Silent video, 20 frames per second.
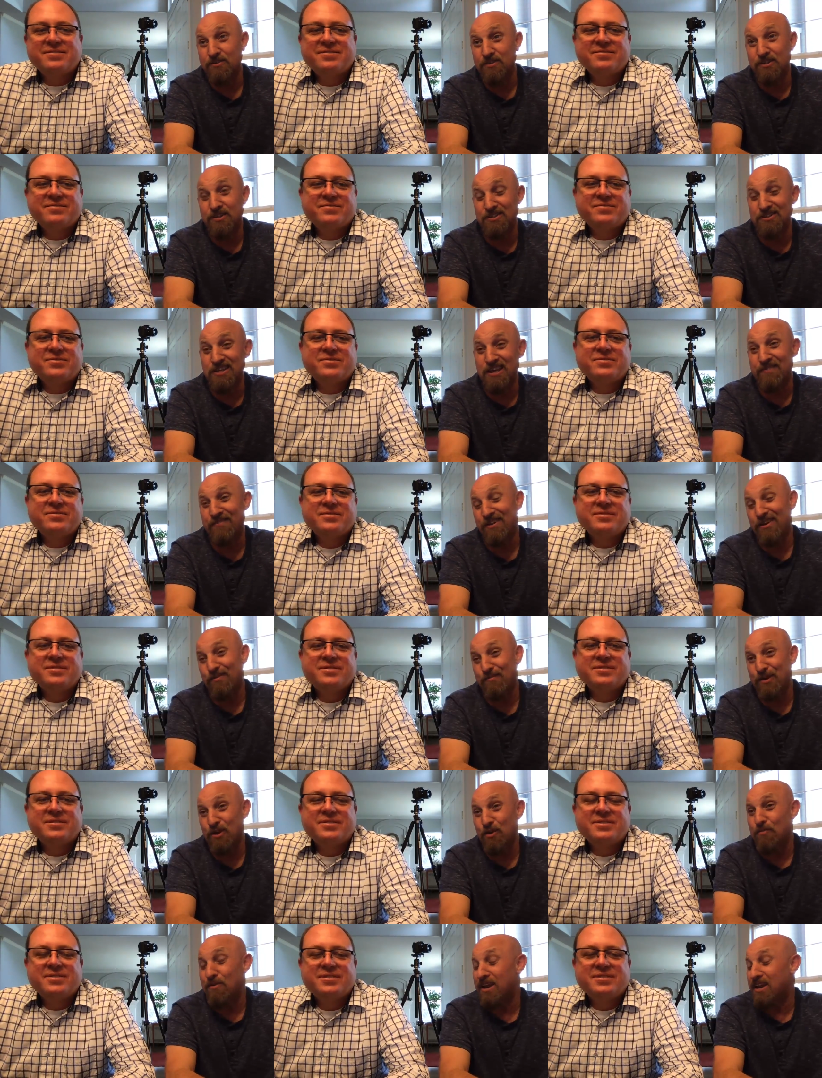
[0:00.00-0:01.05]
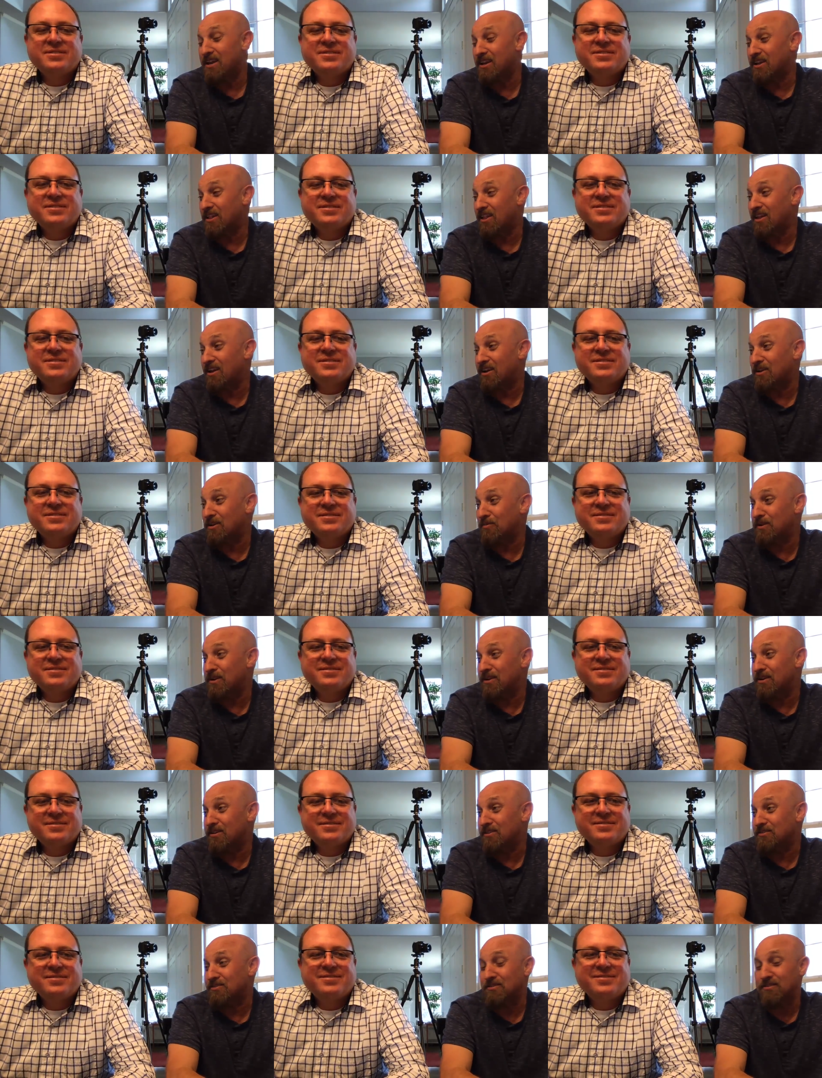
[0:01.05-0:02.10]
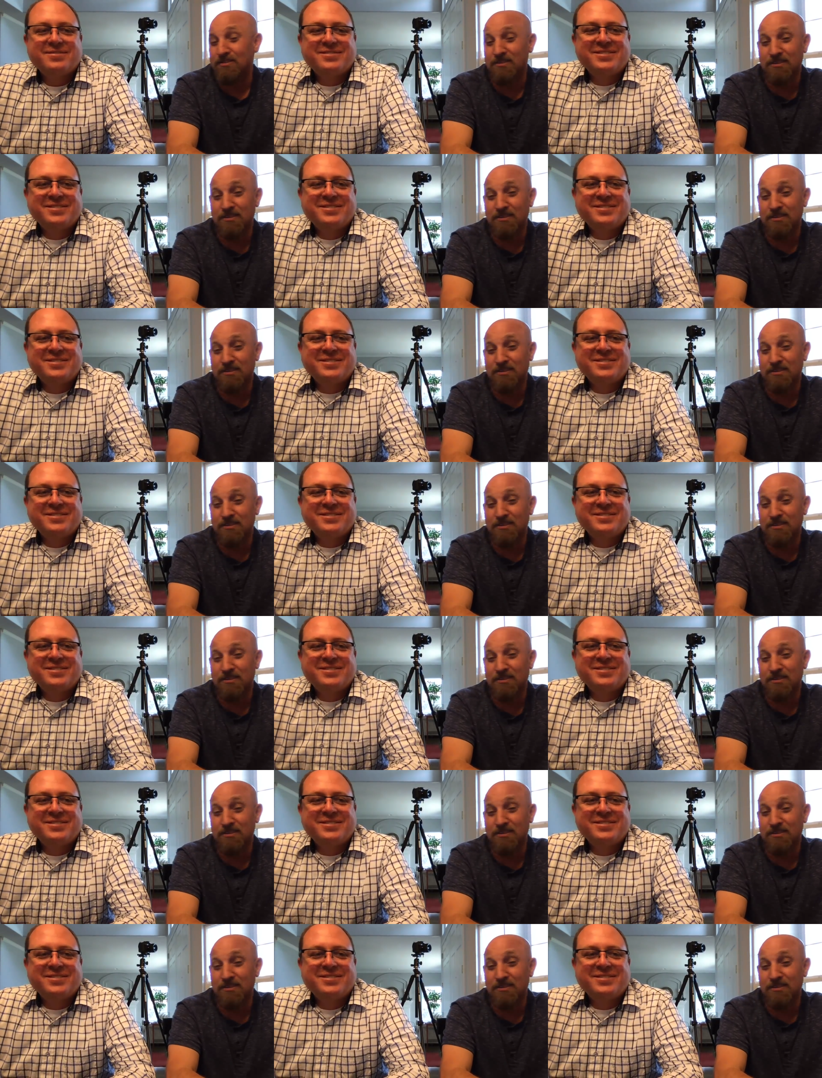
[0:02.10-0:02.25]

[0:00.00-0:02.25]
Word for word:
Speaker 1: six, seven. I'll be home by eight o'clock. It'll be nice.